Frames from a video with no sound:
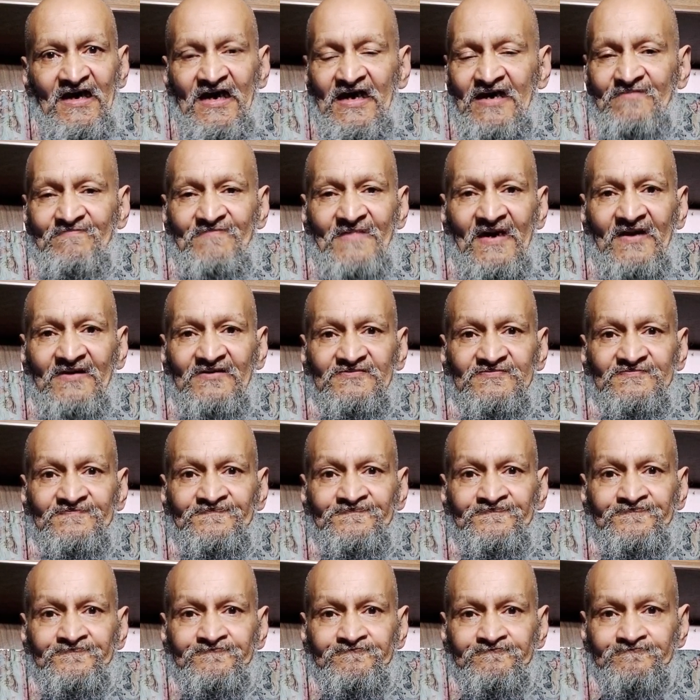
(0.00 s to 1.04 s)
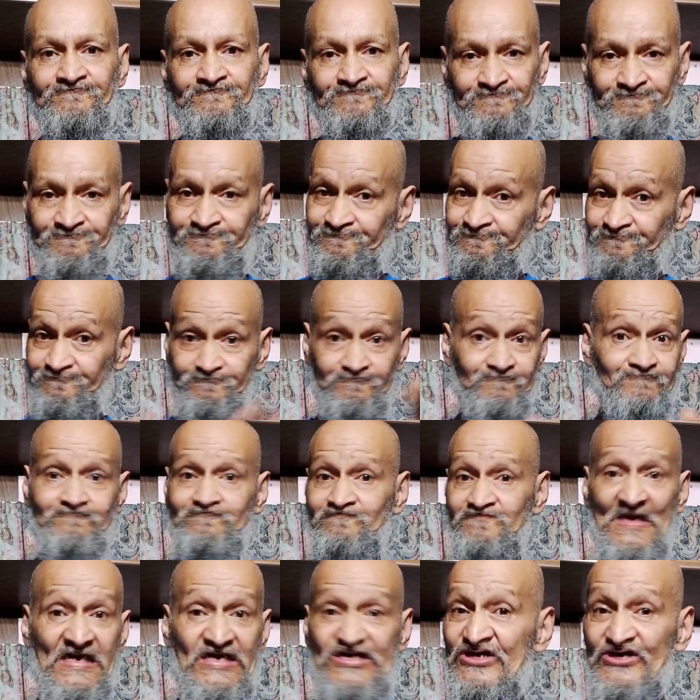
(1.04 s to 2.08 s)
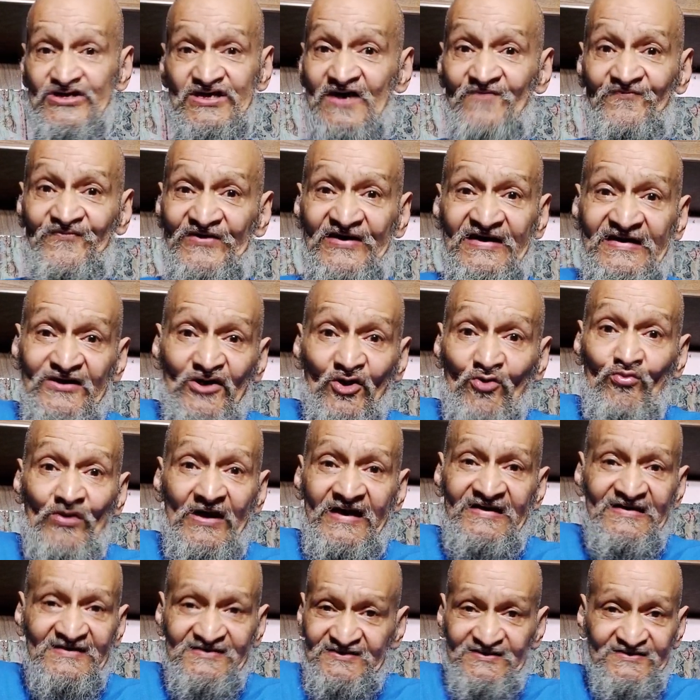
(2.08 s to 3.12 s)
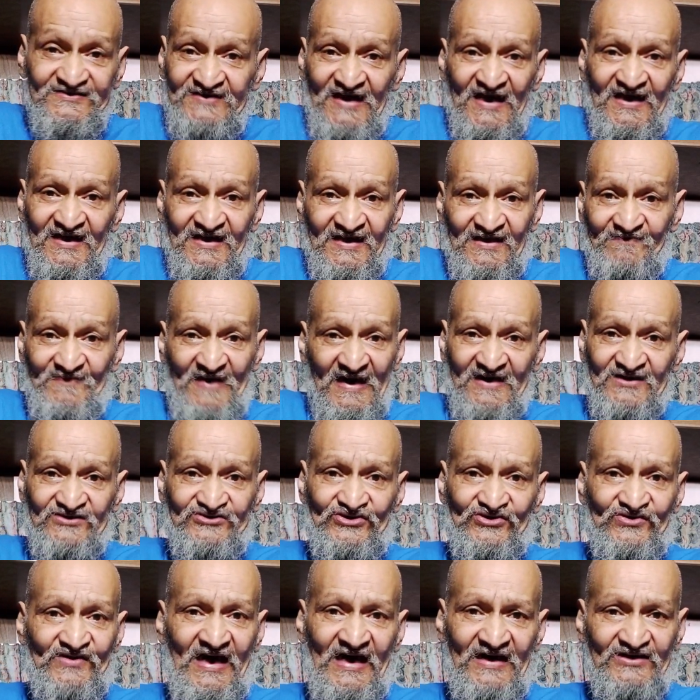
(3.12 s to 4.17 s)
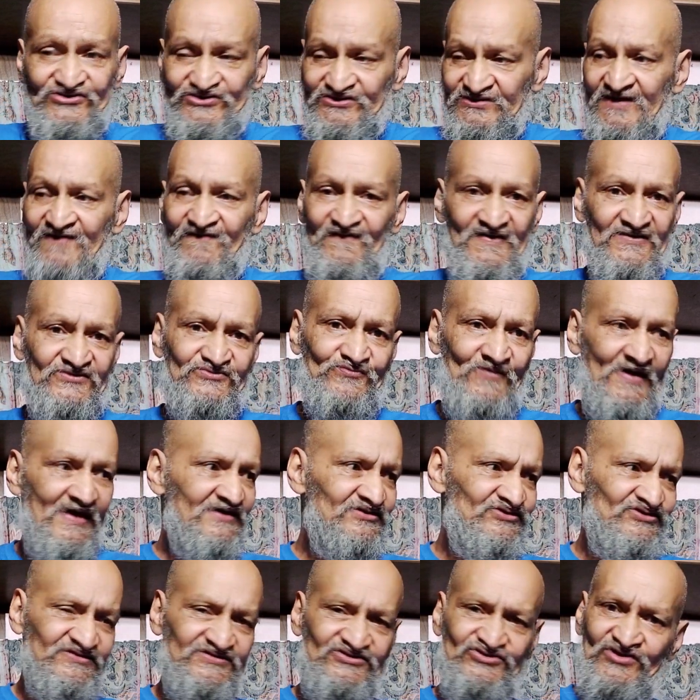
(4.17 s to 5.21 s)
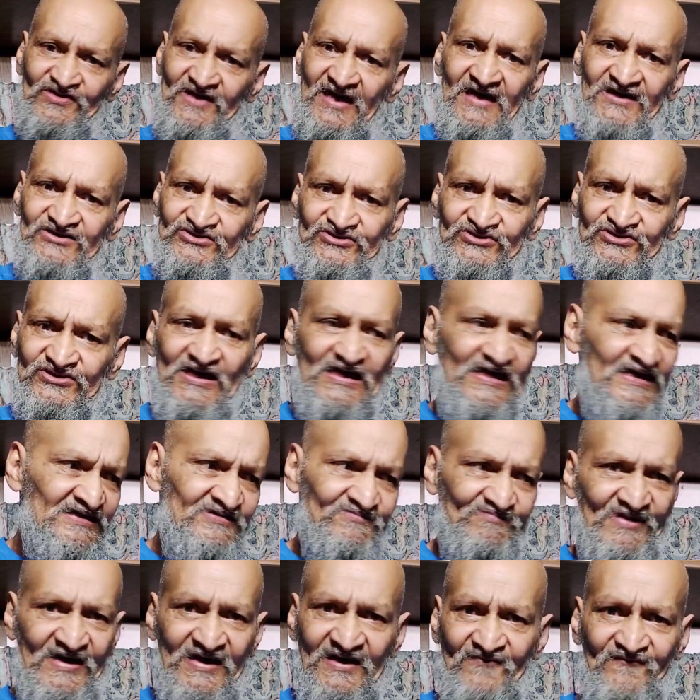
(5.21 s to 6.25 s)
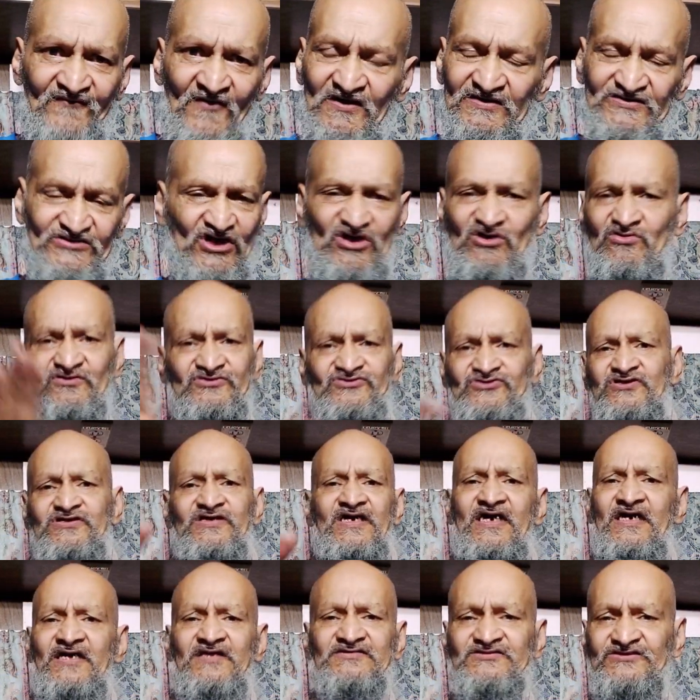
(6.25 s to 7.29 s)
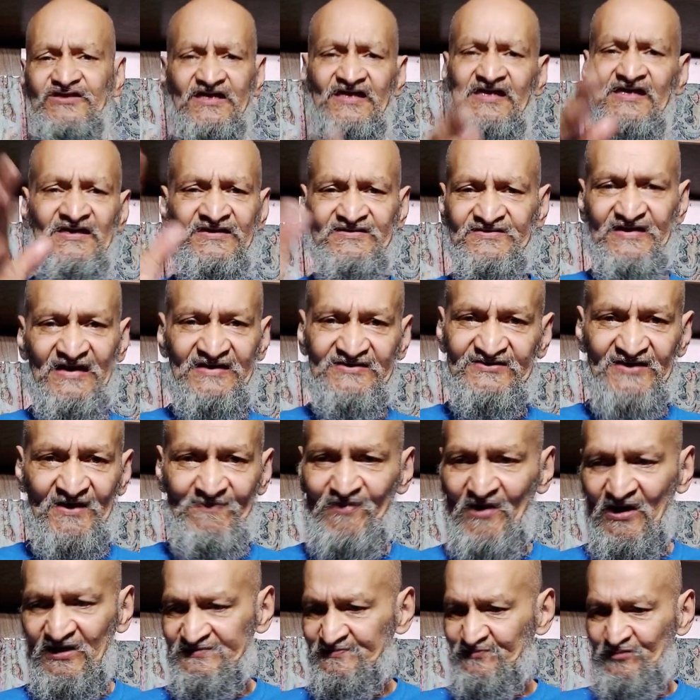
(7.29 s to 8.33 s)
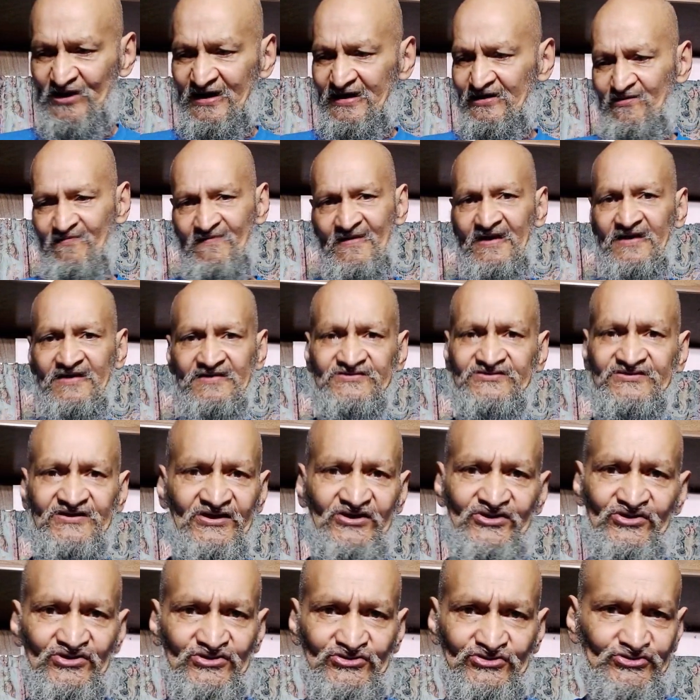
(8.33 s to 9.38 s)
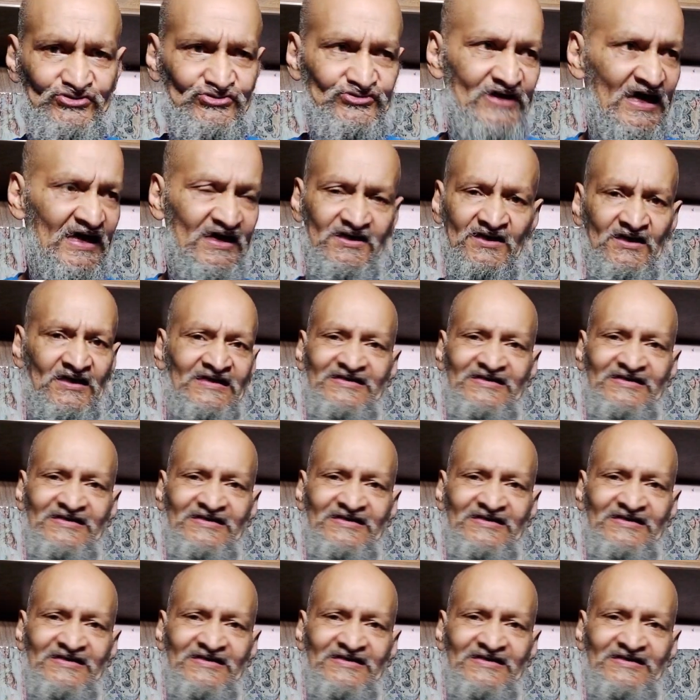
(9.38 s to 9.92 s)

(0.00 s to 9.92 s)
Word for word: Amen. You're comforting their weakness and telling them that it's okay to live this way. To, it's okay to be an apologist. Oh, it's okay because that, that's not possible. Ain't nobody can sit here and do that.